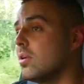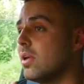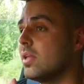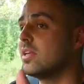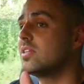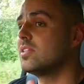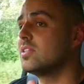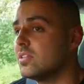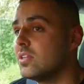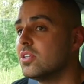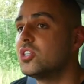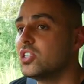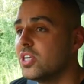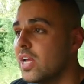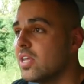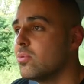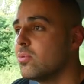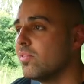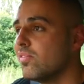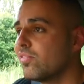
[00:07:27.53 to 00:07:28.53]
this is a
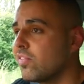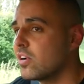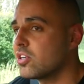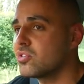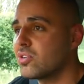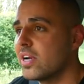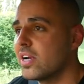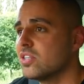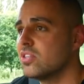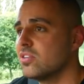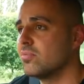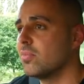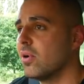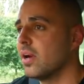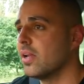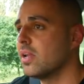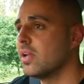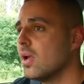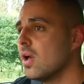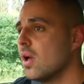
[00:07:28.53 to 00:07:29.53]
genuine frustration of
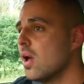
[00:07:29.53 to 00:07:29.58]
mine.